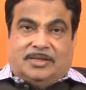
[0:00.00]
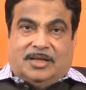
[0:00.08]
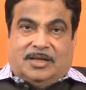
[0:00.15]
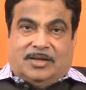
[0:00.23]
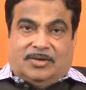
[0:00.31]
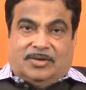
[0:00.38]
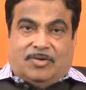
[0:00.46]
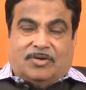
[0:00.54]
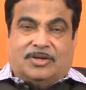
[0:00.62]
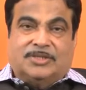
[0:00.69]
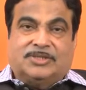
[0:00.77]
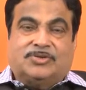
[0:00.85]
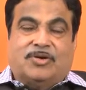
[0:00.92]
the
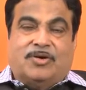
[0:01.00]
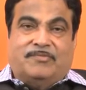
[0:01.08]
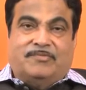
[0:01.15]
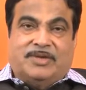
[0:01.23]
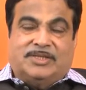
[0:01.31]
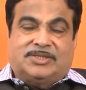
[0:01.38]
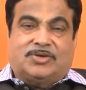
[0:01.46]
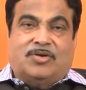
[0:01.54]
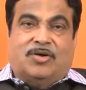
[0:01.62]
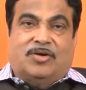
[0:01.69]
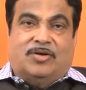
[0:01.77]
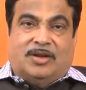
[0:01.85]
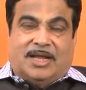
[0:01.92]
cotton straw, wheat
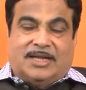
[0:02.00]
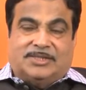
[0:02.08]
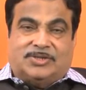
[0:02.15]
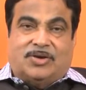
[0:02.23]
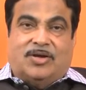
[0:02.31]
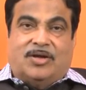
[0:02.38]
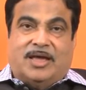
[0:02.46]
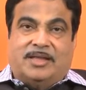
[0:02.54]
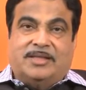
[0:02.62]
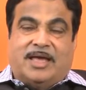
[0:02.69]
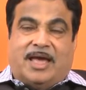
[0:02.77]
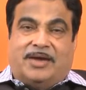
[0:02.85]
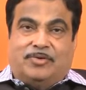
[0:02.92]
straw, rice straw,
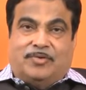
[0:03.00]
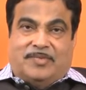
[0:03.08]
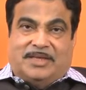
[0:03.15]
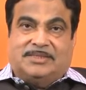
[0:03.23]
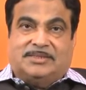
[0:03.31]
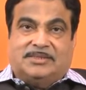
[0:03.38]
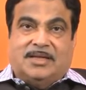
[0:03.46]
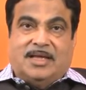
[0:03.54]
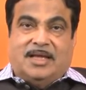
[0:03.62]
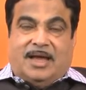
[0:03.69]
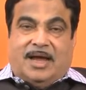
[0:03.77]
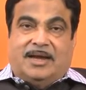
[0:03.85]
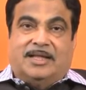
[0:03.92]
any agro waste,
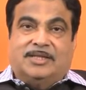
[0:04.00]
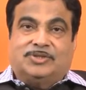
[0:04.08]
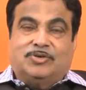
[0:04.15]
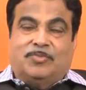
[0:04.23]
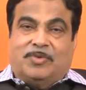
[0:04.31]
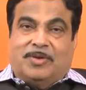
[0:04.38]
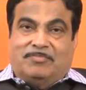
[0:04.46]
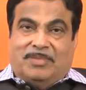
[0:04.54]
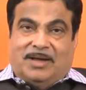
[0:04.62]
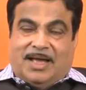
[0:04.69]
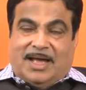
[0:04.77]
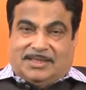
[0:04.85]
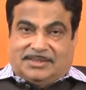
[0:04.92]
and also from
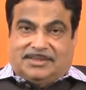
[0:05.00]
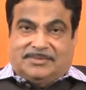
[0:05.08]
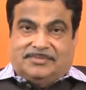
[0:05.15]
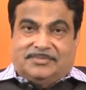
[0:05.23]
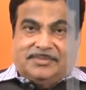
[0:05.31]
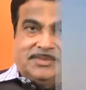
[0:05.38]
bagasse.